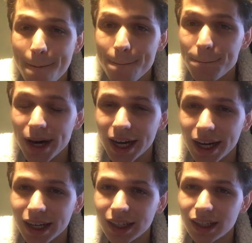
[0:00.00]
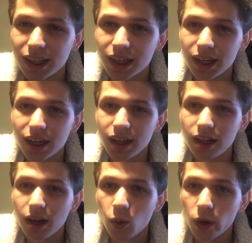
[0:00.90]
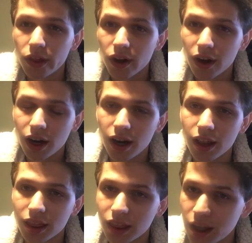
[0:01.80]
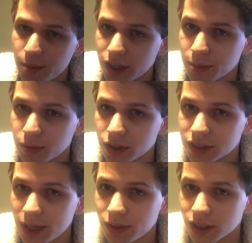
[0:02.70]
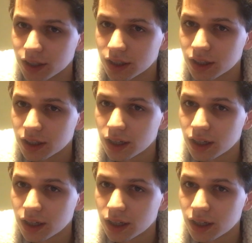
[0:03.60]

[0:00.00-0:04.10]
But with our limited perception,